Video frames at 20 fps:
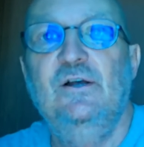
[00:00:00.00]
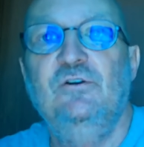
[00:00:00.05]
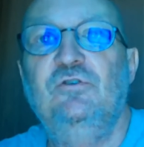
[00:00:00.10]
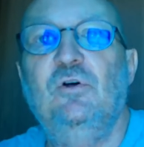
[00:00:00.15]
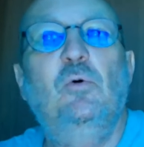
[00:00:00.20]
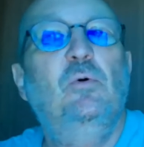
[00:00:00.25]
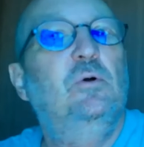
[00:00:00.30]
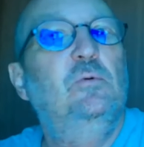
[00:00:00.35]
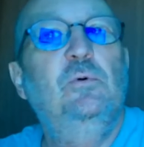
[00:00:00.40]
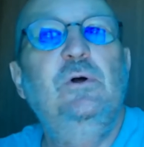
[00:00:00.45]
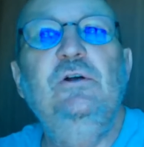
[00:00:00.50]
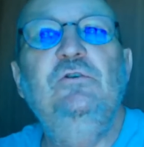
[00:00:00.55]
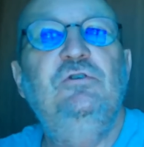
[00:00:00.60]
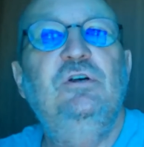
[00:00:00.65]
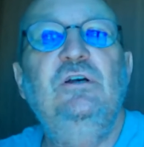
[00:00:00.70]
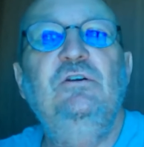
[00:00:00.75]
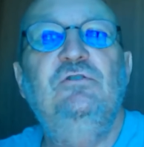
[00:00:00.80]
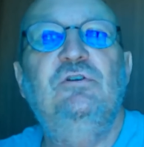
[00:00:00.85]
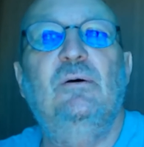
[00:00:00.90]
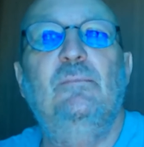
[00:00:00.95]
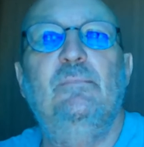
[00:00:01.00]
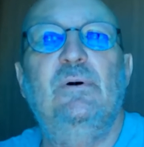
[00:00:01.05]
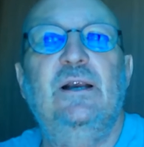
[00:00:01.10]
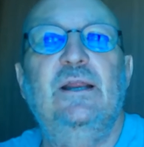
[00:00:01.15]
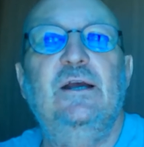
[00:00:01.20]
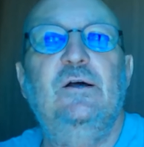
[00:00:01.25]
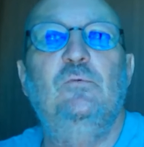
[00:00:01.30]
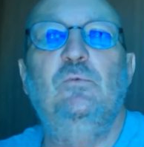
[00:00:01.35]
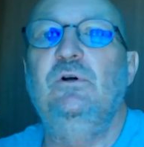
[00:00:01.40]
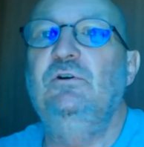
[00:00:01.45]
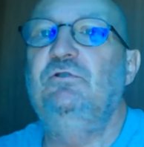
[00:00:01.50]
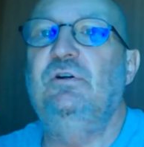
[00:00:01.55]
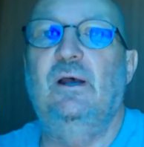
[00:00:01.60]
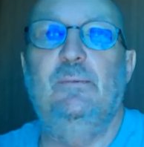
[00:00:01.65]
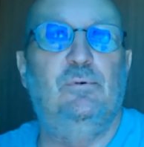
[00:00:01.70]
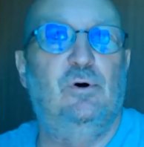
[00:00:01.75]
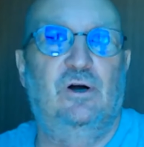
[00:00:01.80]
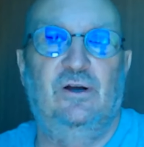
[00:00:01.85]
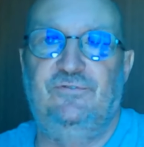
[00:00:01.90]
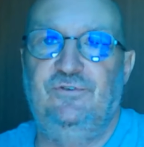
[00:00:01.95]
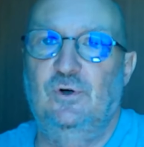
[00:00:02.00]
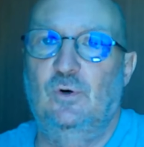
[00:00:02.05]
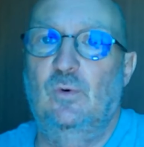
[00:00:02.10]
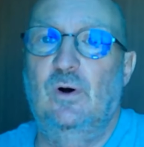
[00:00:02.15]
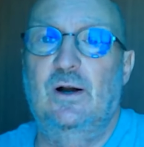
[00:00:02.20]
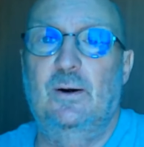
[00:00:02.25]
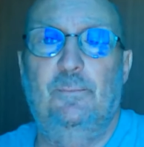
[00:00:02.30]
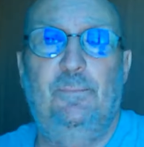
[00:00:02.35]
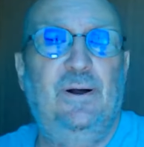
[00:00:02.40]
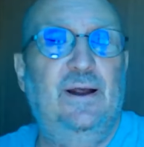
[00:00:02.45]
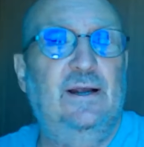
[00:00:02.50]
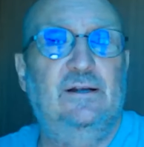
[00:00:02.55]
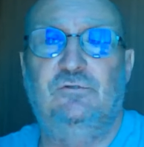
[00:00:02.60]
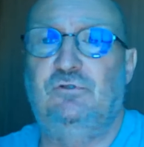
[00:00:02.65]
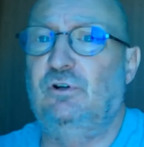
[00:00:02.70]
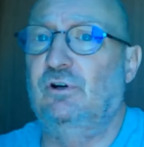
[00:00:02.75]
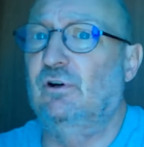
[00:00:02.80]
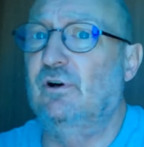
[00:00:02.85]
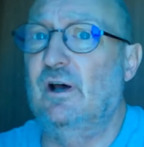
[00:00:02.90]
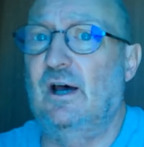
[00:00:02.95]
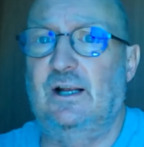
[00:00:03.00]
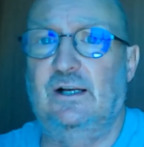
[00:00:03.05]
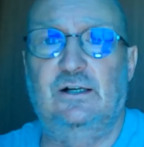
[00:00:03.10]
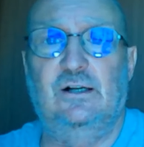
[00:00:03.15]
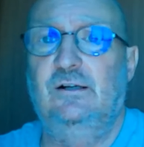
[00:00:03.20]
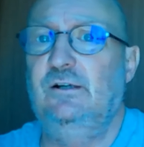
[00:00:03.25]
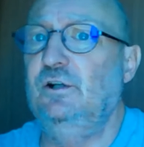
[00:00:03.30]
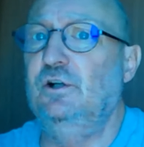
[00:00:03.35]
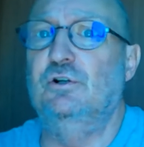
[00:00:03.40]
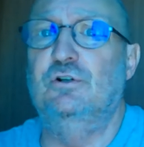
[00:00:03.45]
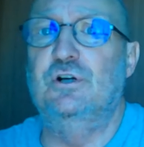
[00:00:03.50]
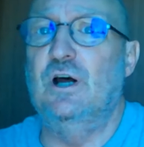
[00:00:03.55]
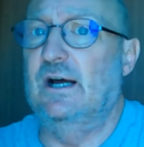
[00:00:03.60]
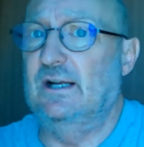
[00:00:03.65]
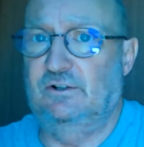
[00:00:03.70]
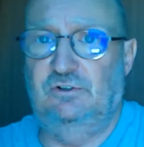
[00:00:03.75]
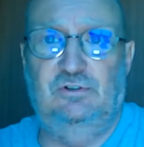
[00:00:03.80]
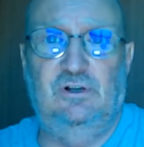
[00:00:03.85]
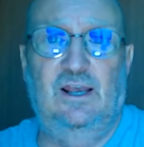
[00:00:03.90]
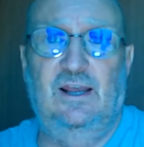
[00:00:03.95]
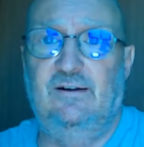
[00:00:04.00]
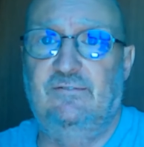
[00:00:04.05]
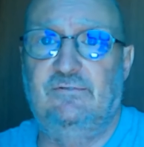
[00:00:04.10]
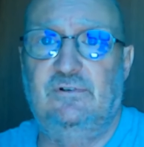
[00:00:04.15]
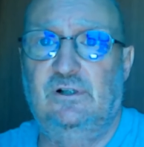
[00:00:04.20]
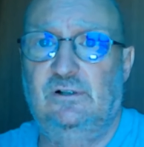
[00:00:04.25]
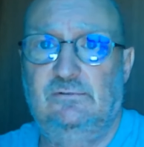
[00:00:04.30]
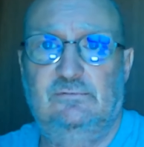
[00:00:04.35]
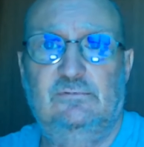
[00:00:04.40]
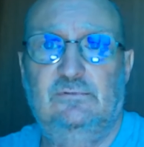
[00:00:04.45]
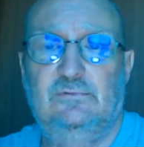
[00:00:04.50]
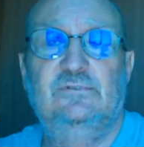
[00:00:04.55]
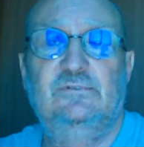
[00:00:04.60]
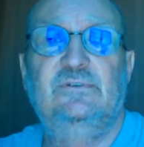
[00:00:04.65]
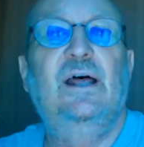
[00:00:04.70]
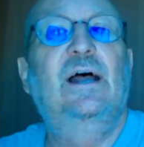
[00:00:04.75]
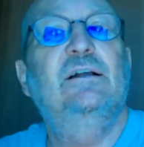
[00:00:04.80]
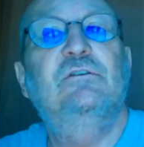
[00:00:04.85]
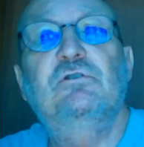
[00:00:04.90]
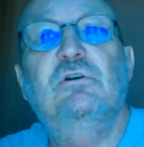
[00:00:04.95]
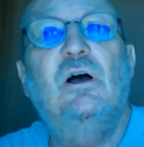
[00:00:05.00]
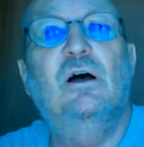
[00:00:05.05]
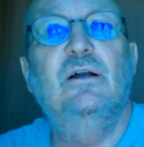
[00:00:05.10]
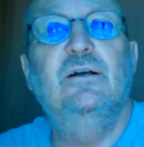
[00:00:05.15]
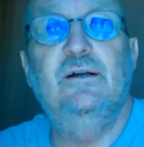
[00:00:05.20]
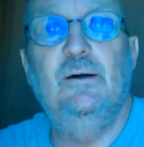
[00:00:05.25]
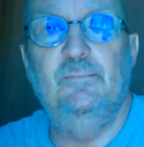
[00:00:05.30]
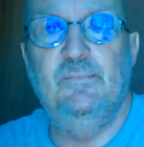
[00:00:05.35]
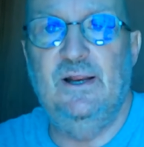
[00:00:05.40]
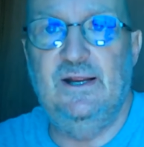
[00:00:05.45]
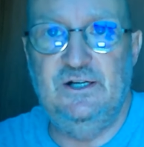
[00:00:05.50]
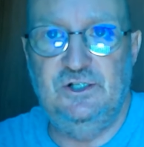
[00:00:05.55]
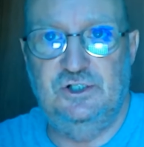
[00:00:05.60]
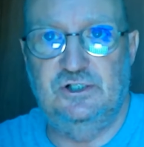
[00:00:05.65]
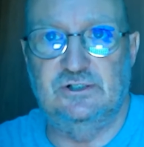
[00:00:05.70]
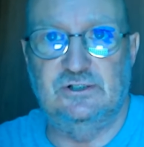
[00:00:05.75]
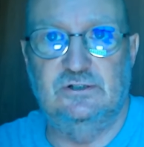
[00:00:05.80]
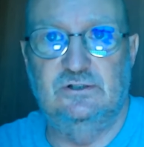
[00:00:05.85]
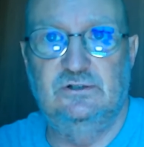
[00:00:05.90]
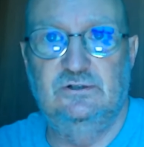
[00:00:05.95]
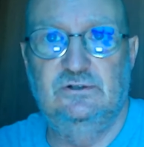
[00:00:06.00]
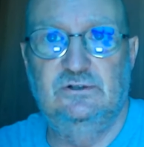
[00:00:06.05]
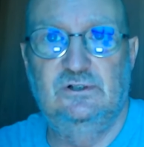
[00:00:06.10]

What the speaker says: So when we see somebody and we say, boy, if you're wearing pants, you're not saved. That's condemnation.